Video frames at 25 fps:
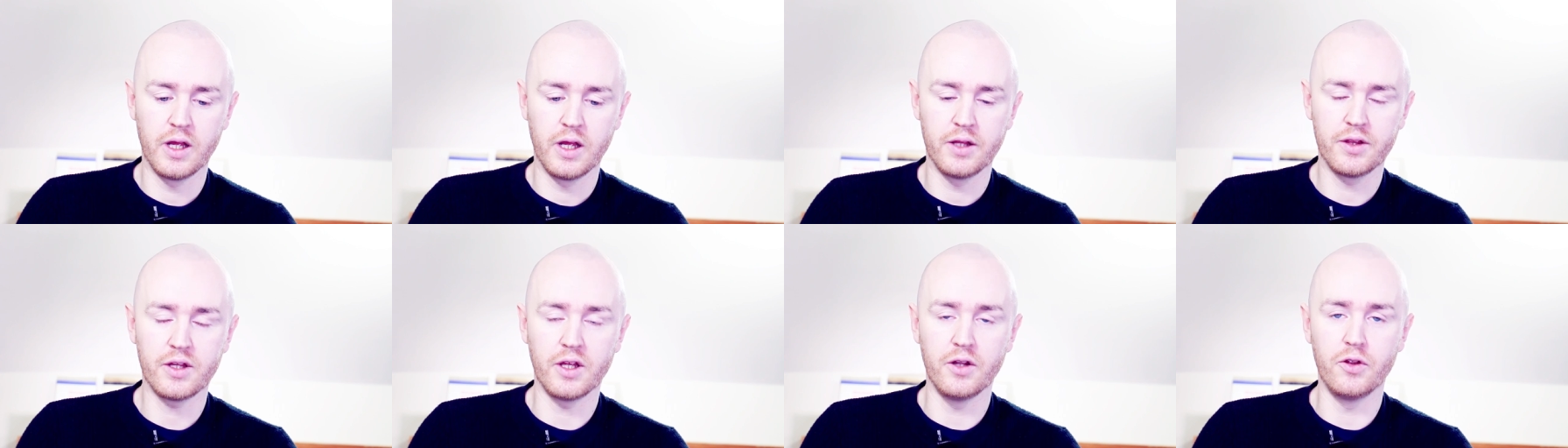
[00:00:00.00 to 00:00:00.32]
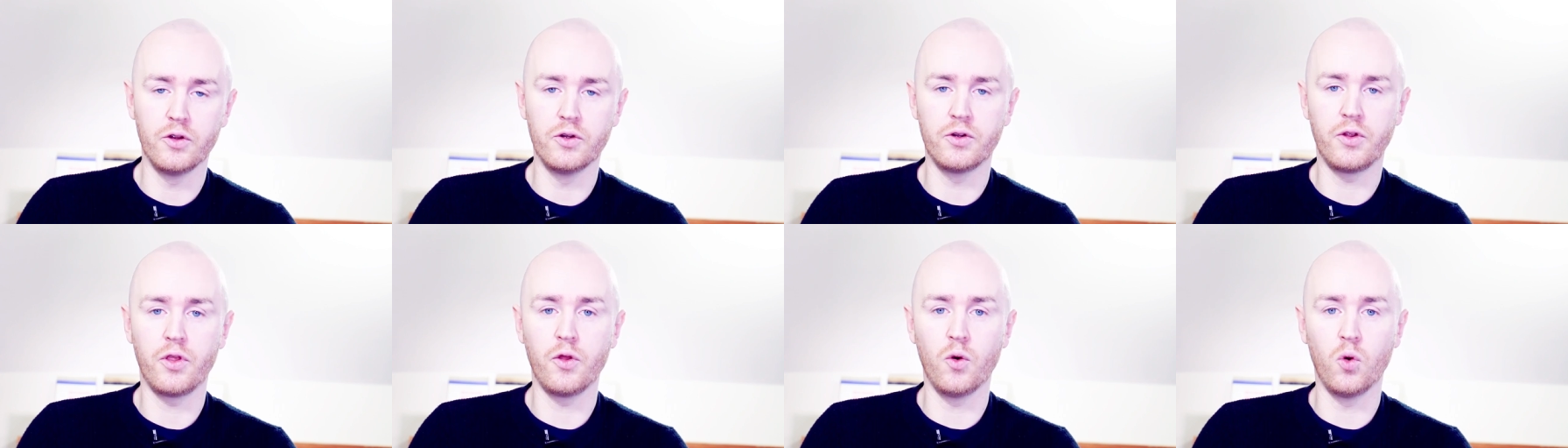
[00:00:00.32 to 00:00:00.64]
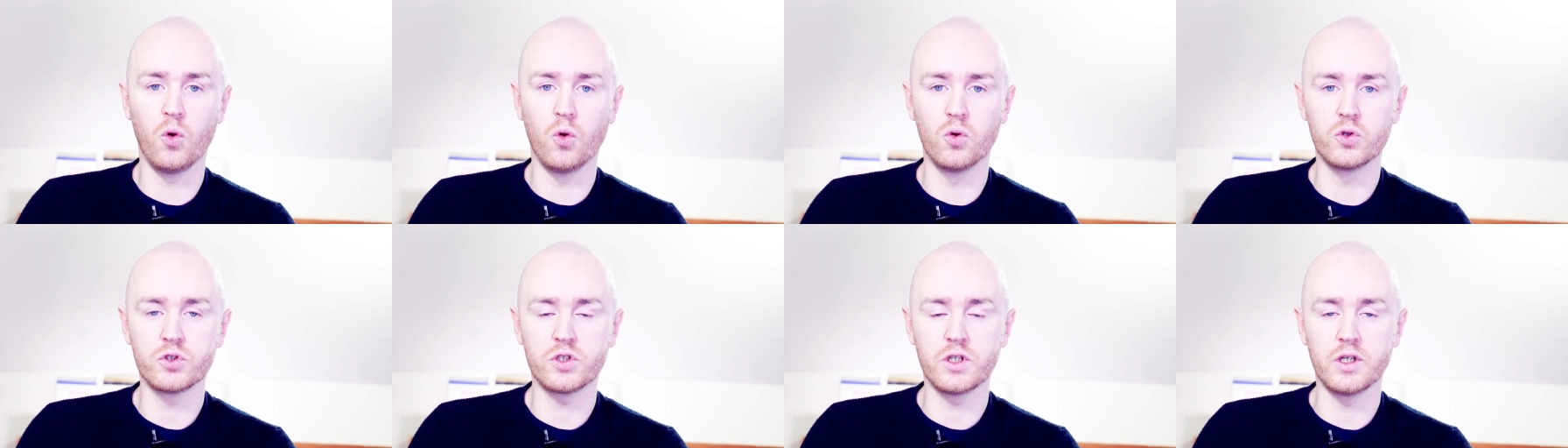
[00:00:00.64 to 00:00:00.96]
than
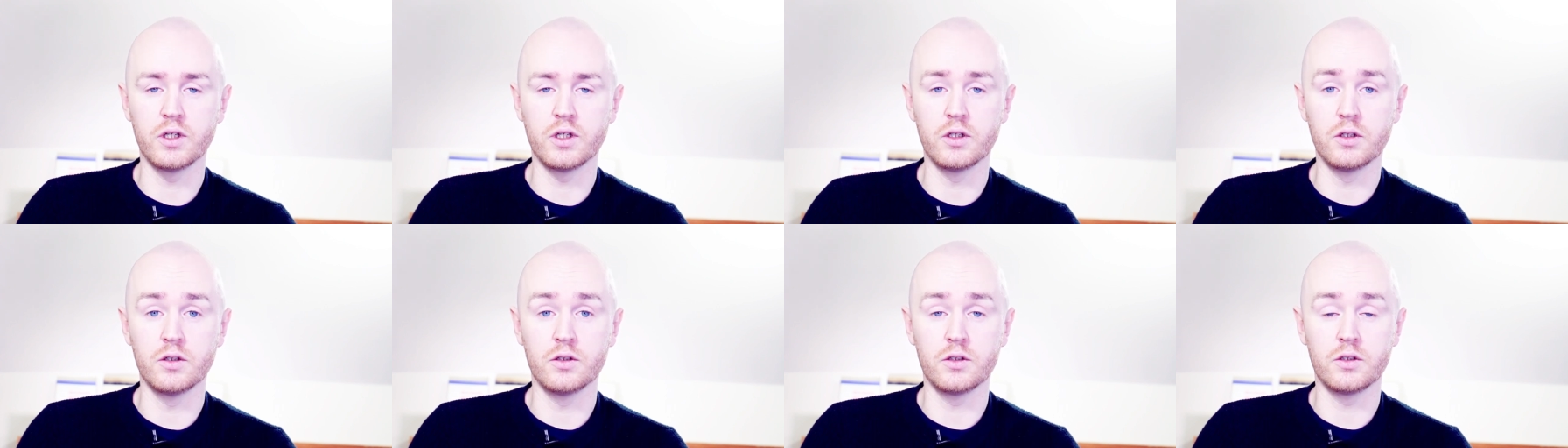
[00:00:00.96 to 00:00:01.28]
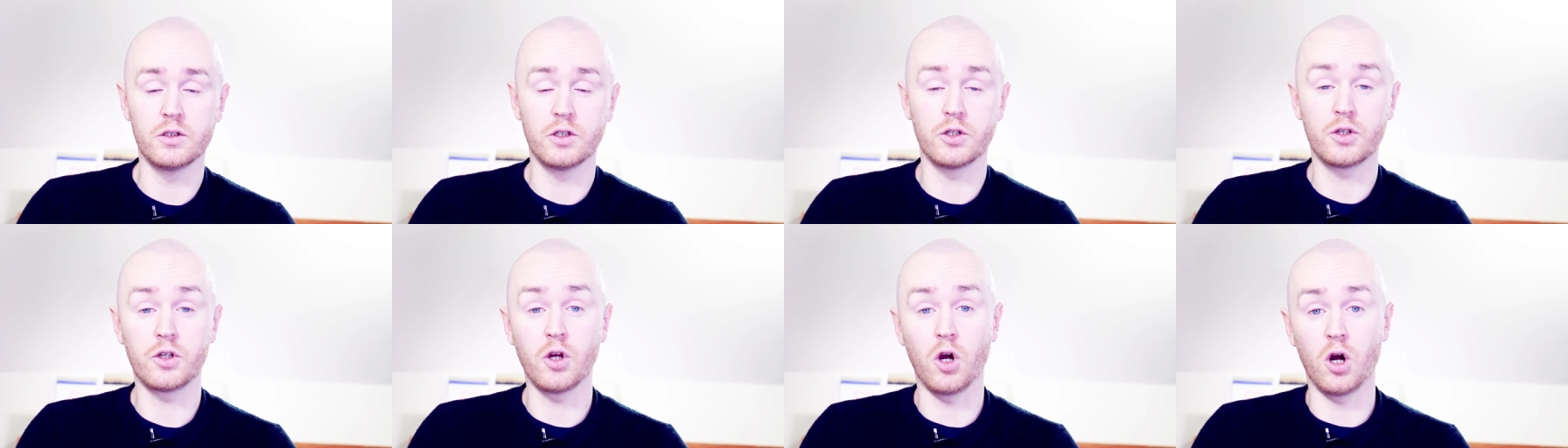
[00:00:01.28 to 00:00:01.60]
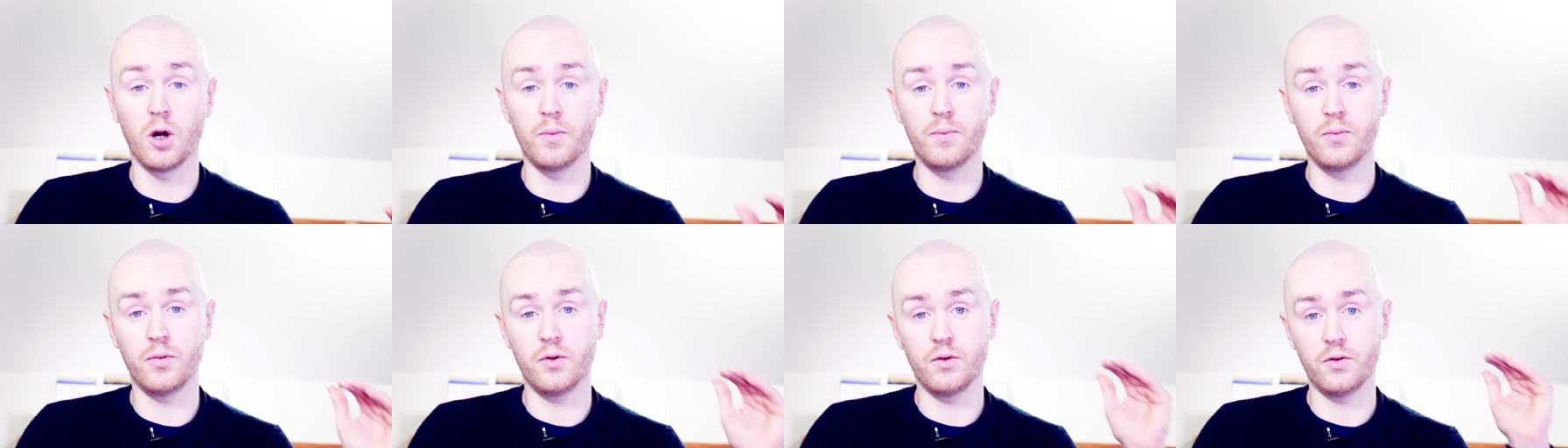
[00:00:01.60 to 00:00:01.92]
those in the
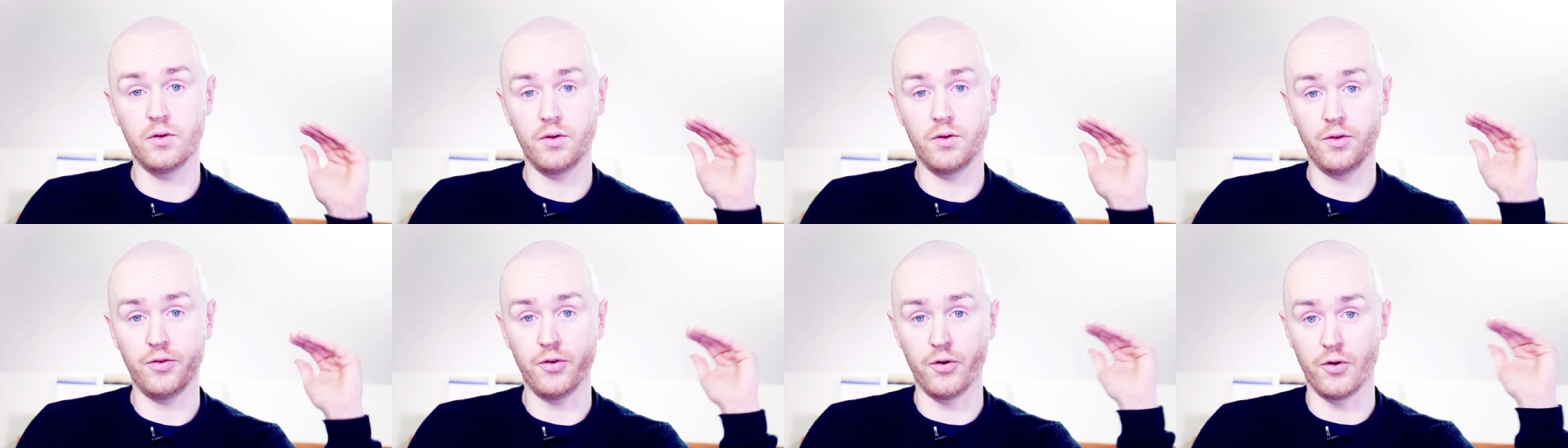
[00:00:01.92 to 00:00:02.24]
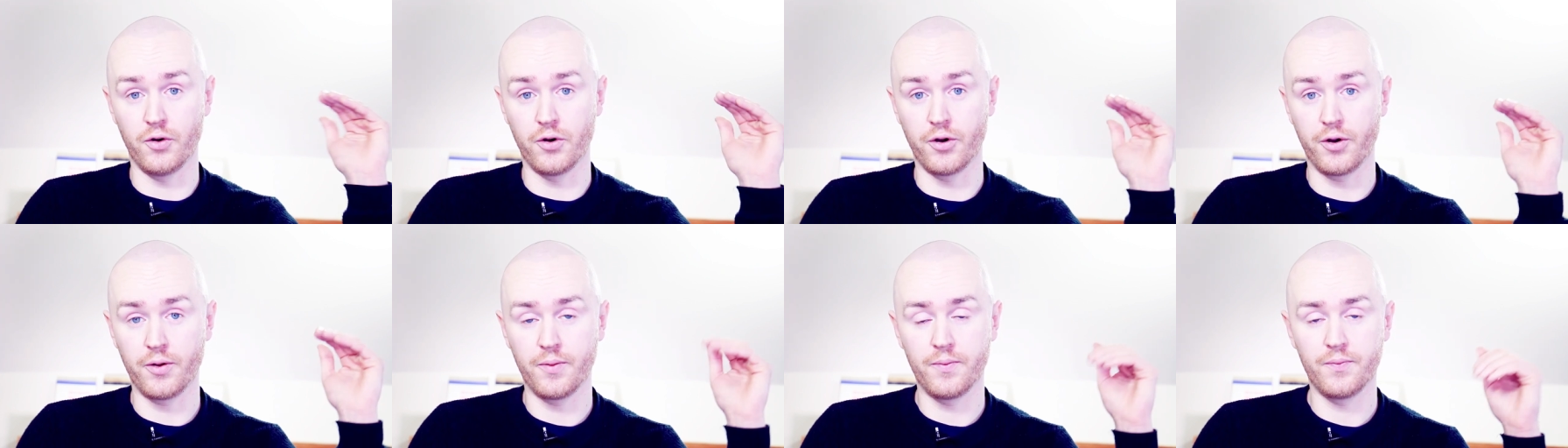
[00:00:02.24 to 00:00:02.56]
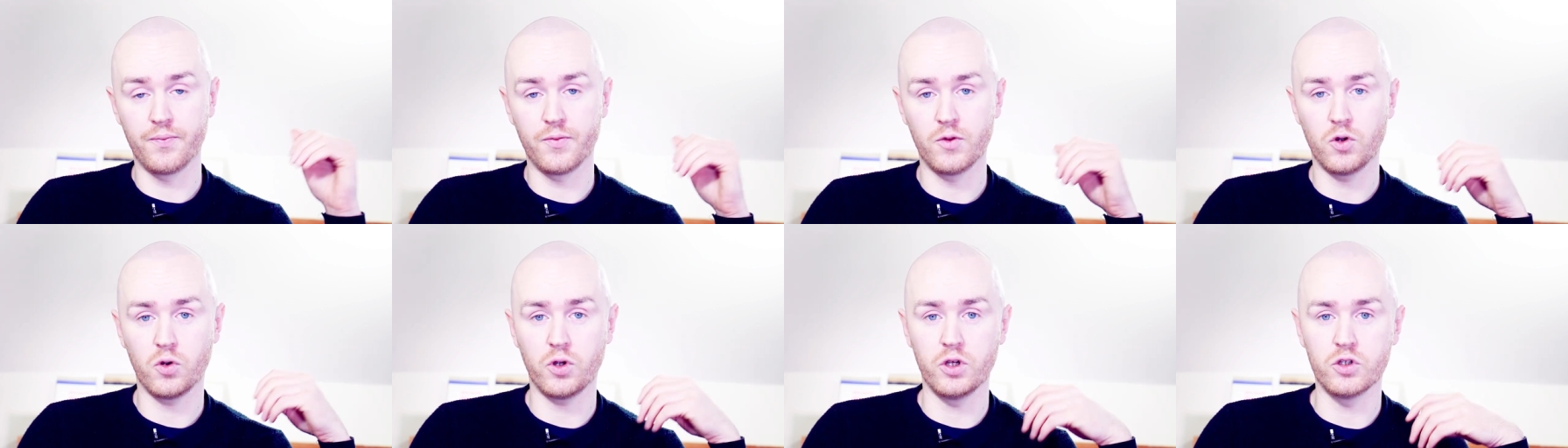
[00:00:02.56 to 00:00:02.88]
top third.
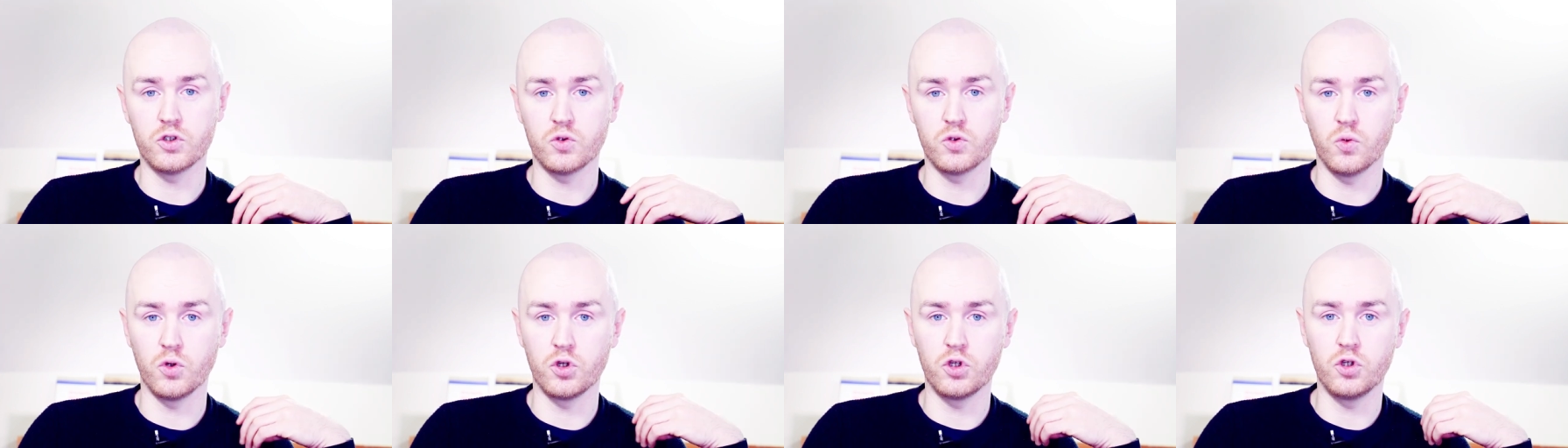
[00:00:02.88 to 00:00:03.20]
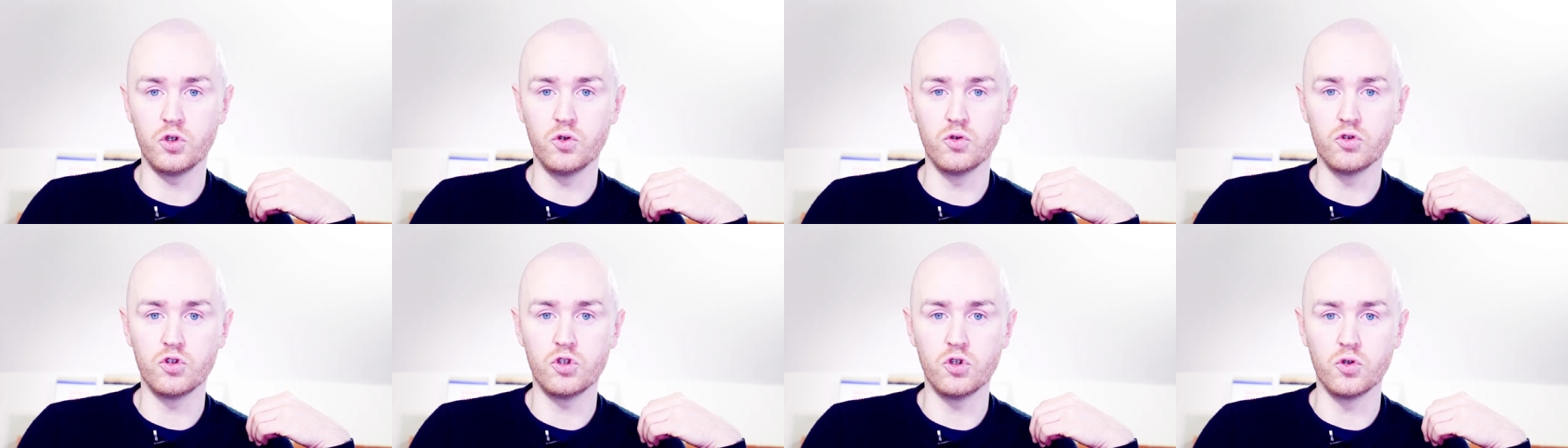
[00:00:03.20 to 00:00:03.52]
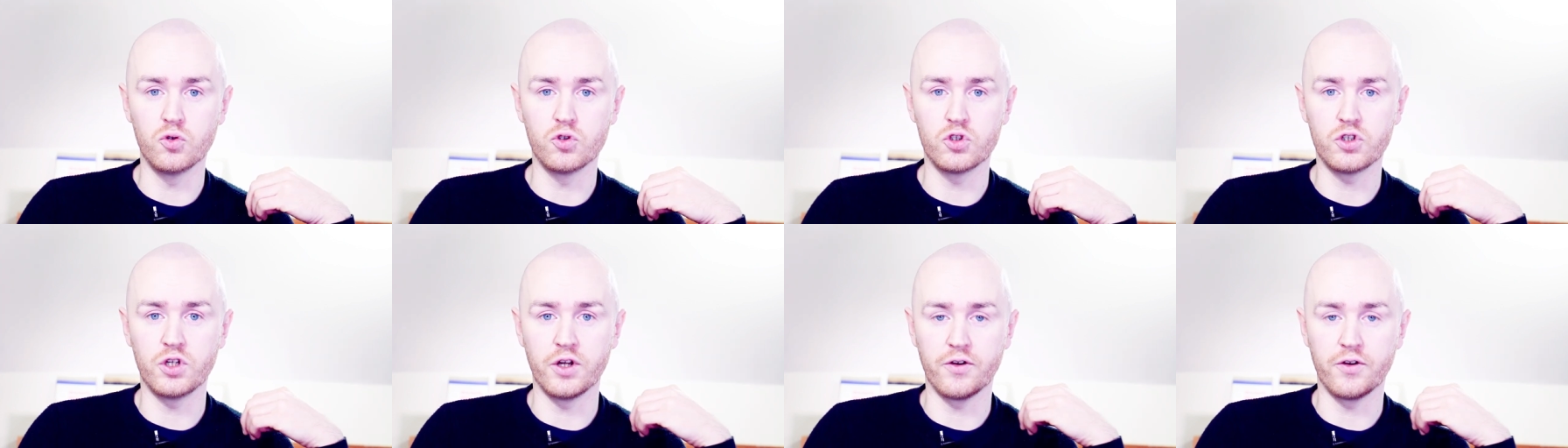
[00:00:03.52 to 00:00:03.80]
Okay, so a huge, huge